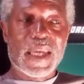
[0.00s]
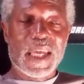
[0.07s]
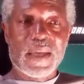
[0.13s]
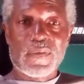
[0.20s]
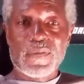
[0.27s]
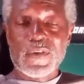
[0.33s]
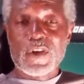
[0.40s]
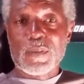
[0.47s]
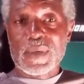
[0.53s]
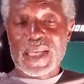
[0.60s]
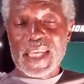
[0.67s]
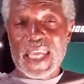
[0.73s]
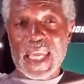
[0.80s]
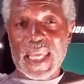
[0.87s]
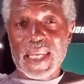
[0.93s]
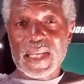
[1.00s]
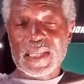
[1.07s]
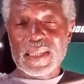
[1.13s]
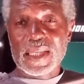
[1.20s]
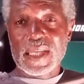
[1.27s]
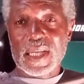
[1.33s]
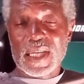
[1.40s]
If you're
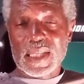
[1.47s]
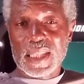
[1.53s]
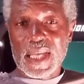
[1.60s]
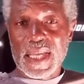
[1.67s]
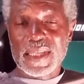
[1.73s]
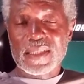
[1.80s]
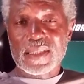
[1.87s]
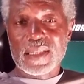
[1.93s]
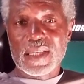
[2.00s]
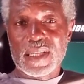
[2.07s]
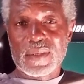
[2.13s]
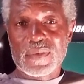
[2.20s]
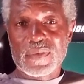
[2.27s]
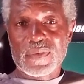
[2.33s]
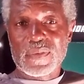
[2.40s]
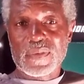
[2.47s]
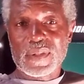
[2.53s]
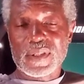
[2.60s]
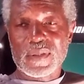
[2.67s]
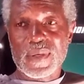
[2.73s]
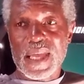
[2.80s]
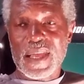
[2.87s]
mechanically inclined enough,
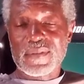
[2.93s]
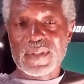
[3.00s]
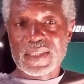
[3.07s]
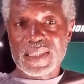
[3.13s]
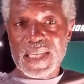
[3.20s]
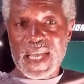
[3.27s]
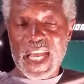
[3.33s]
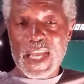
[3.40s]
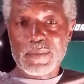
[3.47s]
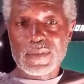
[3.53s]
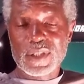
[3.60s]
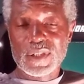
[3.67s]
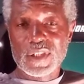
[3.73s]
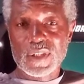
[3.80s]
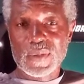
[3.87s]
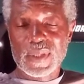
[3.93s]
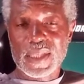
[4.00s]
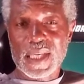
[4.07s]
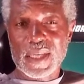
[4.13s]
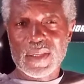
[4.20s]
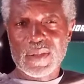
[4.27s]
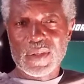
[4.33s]
you have the time to do
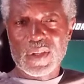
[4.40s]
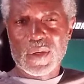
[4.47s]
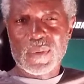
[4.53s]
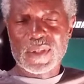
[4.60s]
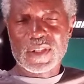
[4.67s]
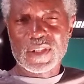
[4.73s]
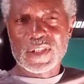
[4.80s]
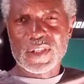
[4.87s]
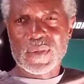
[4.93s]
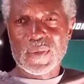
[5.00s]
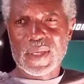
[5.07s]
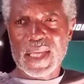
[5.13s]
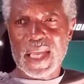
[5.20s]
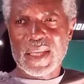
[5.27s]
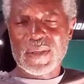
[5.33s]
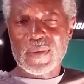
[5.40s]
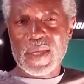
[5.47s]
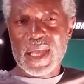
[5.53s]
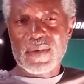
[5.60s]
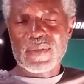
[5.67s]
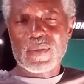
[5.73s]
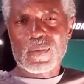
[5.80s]
it, and you know what you're doing, and you
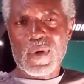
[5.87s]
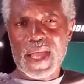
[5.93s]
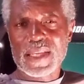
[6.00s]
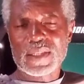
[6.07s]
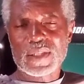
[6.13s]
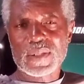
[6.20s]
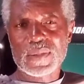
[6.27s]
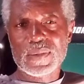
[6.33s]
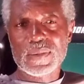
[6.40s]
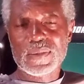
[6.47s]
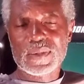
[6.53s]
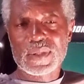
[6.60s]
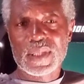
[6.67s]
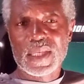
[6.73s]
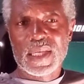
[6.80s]
have the right tools,